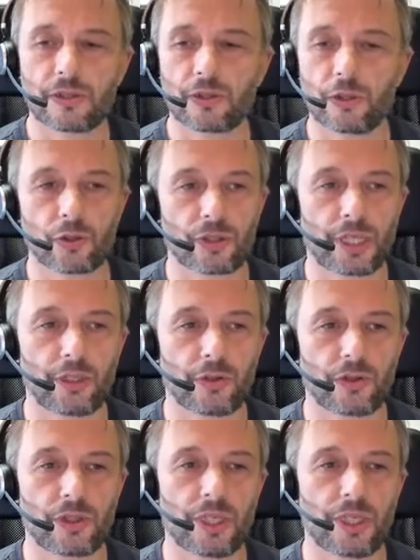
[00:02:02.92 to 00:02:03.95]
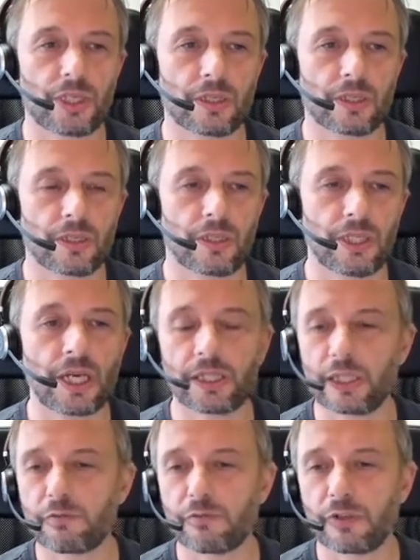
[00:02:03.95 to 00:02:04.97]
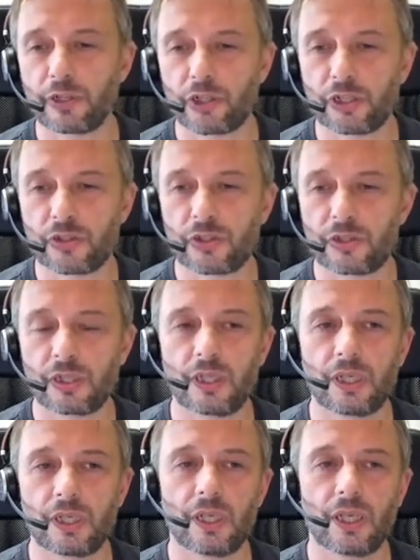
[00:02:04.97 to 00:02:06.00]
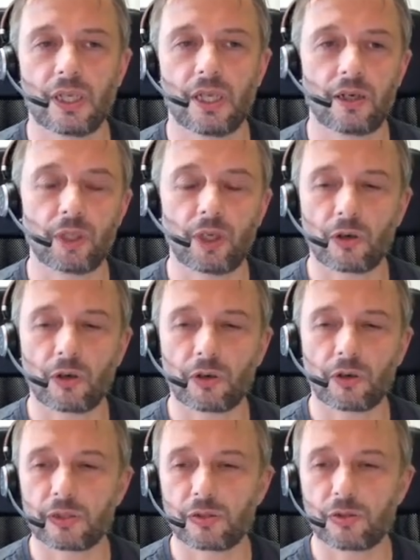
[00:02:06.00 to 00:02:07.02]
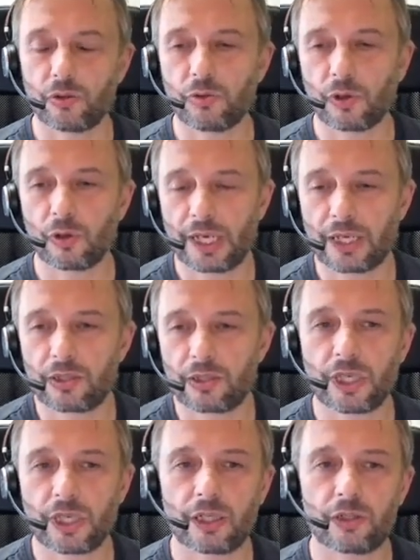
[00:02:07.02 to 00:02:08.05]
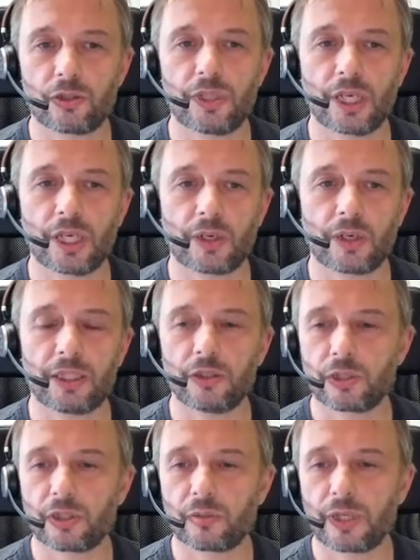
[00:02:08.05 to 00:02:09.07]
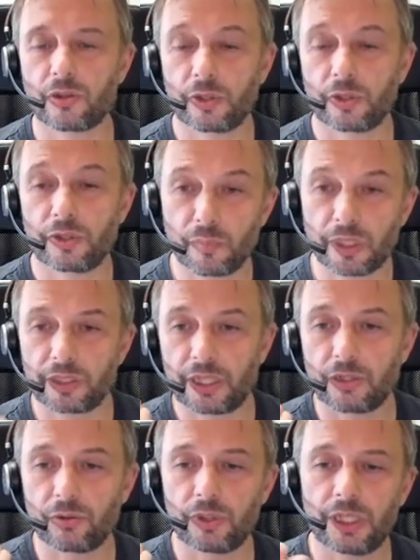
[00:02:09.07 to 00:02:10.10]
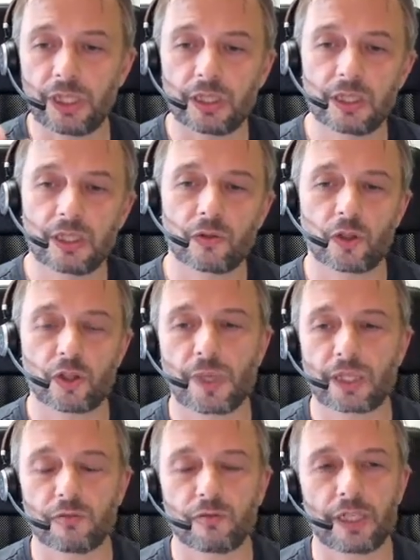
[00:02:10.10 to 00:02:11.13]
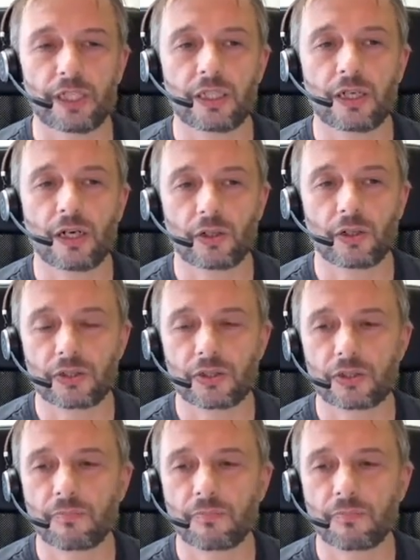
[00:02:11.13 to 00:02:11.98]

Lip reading: users can use the eID functions belonging to or associated to their ID documents, or even built into the respective ID cards.